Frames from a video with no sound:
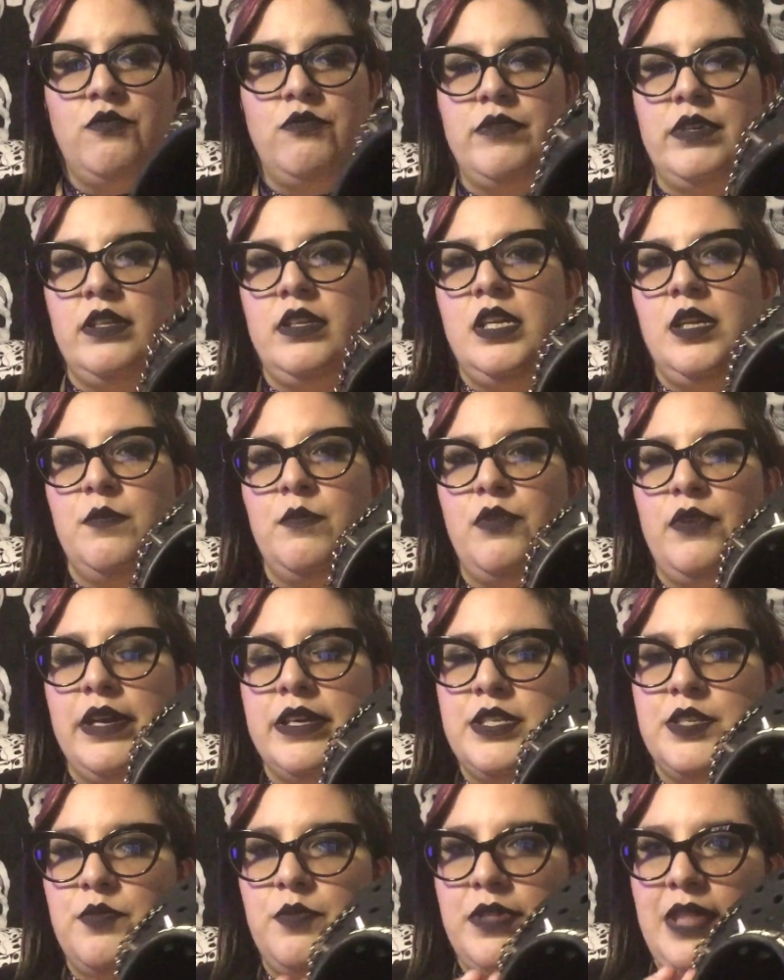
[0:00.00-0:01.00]
really
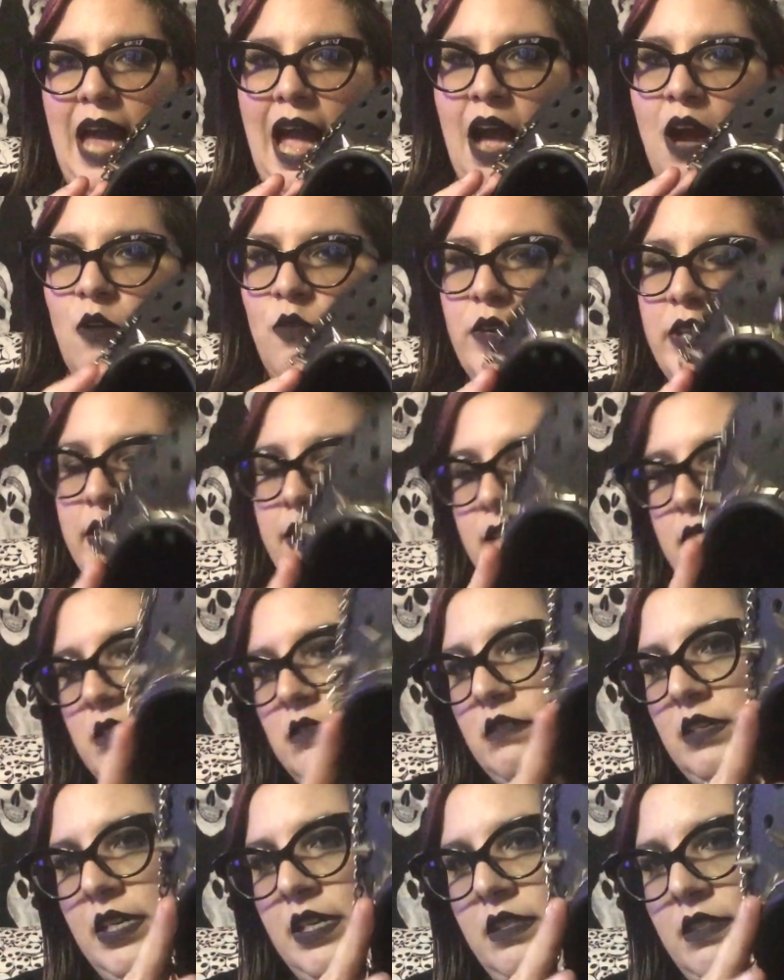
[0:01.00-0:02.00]
impressed with how
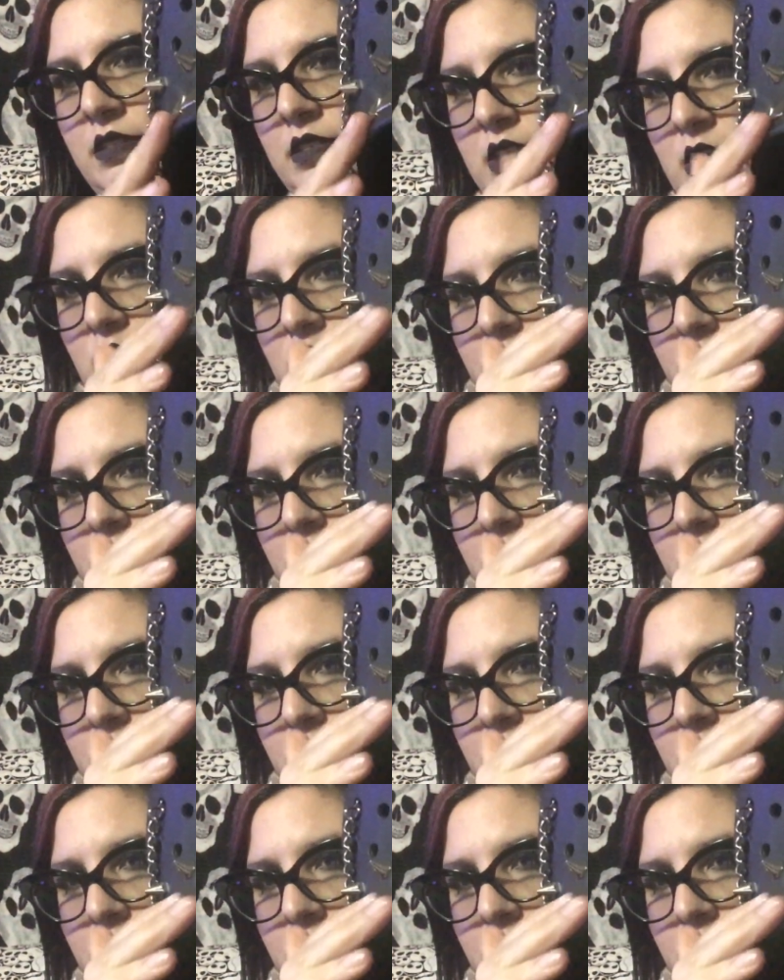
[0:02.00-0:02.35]
easily the